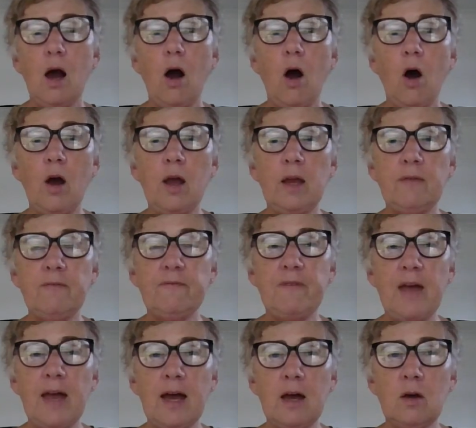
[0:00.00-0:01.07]
I
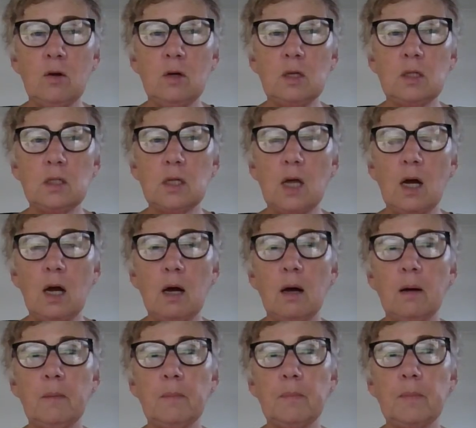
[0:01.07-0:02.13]
found
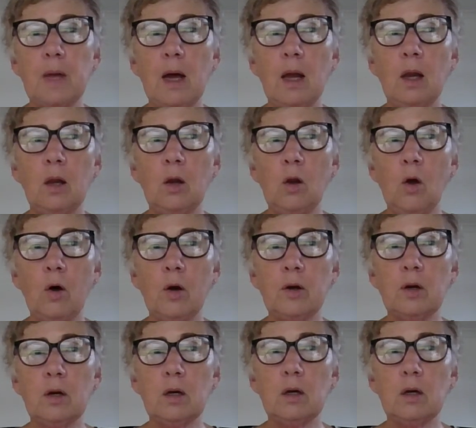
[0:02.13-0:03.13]
a lot